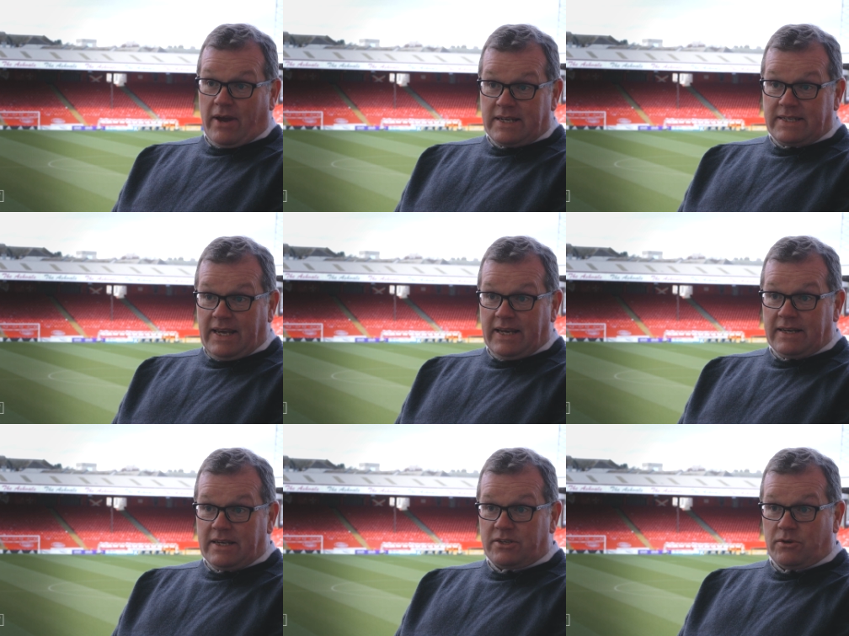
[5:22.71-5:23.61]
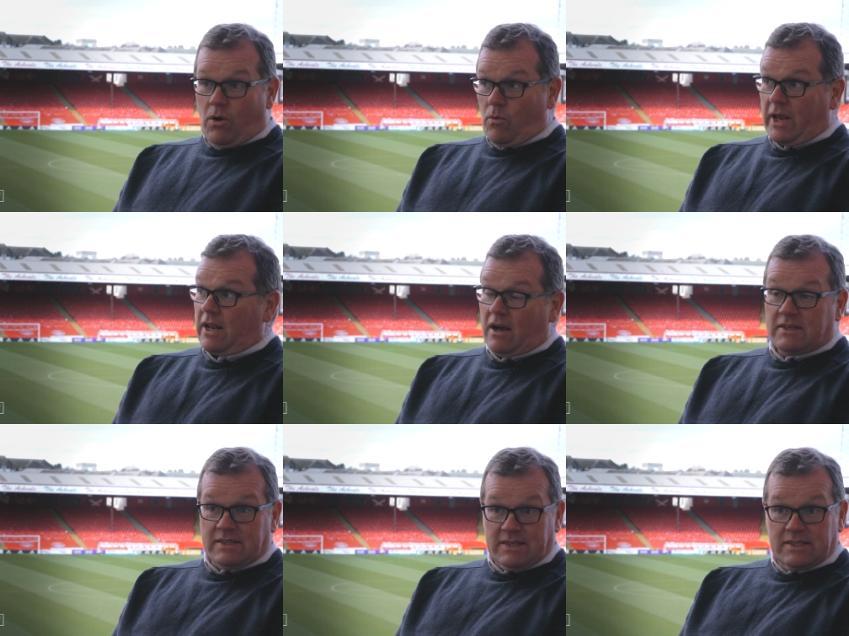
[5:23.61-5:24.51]
18 into what we
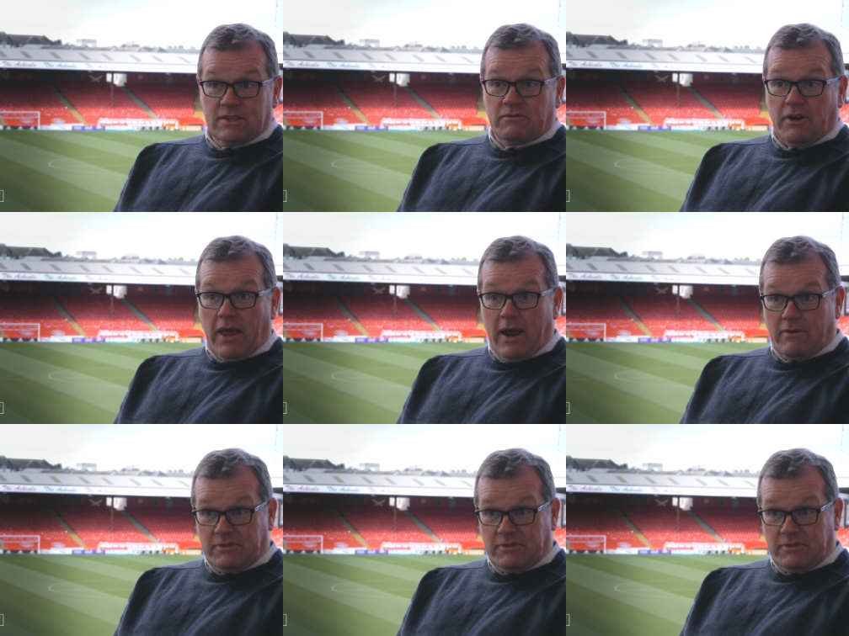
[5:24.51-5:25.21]
class as a silver, air,